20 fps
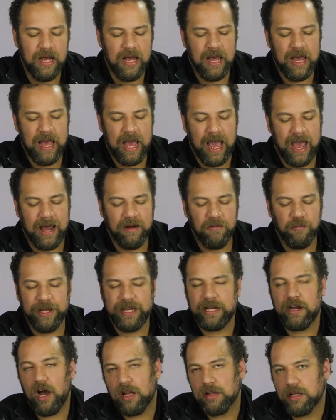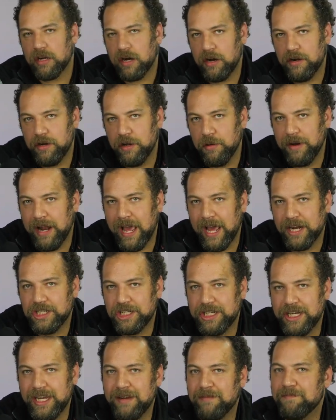And we call it our new net
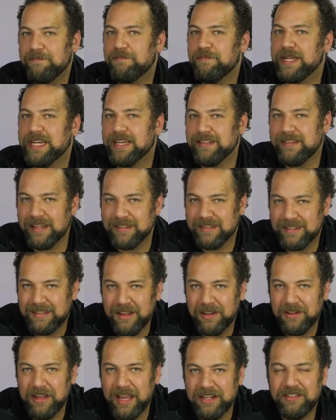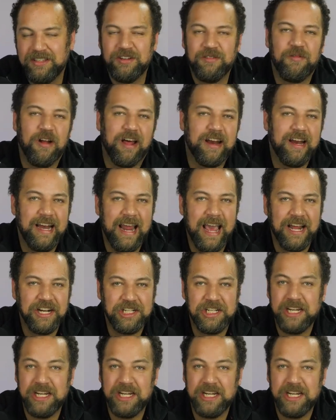sheet because it still lets you run a net sheet,